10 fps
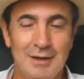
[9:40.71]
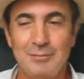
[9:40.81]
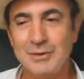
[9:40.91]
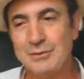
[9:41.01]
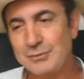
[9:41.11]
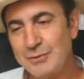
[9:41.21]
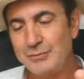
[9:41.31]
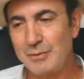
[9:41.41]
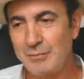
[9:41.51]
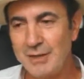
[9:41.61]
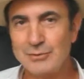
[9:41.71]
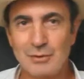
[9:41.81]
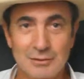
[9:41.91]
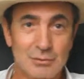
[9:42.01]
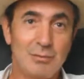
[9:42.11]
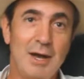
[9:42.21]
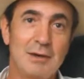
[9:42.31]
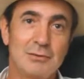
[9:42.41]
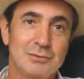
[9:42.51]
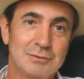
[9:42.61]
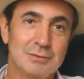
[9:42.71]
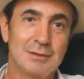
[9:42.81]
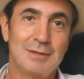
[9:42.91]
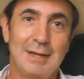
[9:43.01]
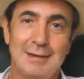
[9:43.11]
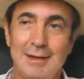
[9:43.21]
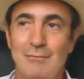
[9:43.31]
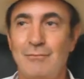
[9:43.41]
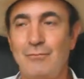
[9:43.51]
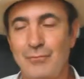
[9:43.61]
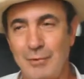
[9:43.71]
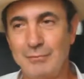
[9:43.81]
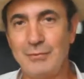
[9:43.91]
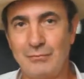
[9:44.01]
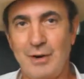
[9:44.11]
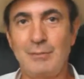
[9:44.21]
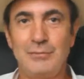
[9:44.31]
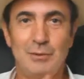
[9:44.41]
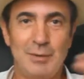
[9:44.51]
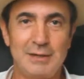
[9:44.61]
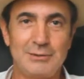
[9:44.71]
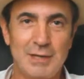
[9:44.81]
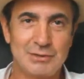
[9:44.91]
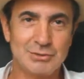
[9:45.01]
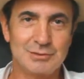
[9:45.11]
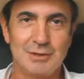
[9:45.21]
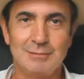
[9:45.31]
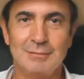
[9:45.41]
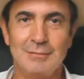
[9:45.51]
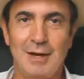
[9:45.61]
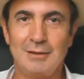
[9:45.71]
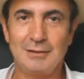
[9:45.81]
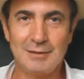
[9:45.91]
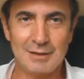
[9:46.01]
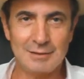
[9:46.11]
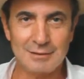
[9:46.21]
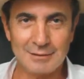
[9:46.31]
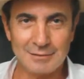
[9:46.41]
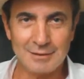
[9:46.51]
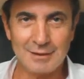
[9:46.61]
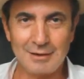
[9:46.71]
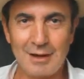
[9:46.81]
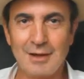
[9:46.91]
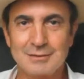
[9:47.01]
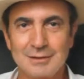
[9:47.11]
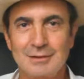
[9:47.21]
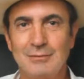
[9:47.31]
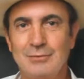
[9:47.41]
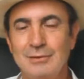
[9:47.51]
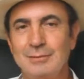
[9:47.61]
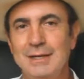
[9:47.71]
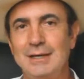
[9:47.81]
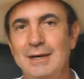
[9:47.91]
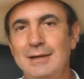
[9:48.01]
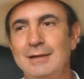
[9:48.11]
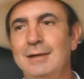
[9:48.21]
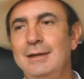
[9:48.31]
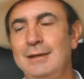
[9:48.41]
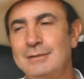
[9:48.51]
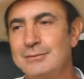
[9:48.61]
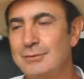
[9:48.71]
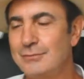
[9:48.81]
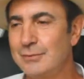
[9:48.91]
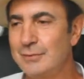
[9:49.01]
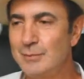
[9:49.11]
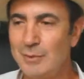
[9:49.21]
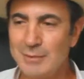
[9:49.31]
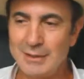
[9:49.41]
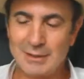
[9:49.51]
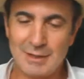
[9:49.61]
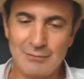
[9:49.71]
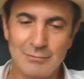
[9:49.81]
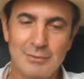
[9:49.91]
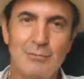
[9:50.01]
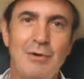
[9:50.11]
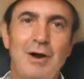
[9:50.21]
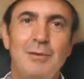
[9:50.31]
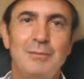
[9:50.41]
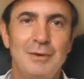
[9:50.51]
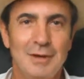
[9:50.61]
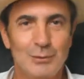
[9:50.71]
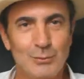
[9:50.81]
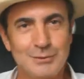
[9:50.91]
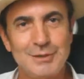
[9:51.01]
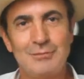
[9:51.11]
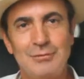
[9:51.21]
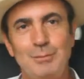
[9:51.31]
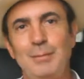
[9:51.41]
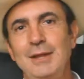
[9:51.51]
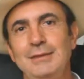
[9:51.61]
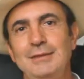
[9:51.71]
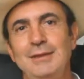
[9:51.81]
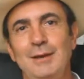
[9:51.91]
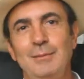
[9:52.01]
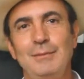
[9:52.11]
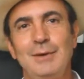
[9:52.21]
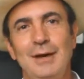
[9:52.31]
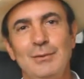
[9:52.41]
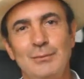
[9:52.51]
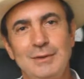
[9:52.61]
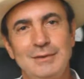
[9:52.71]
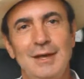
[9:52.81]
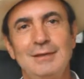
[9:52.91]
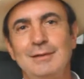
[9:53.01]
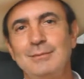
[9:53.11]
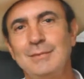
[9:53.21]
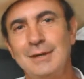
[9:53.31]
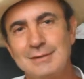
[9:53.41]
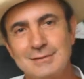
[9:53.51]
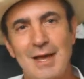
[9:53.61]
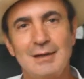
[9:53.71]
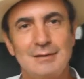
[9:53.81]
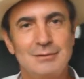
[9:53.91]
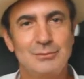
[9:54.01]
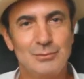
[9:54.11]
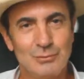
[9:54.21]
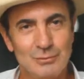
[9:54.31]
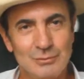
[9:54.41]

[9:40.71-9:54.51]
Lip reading: because we ferment all the tobaccos that come from the farm, nobody touches them other than us at La Flor Dominicana. So from the moment they come from the farm, we start fermenting them, and we take them exactly to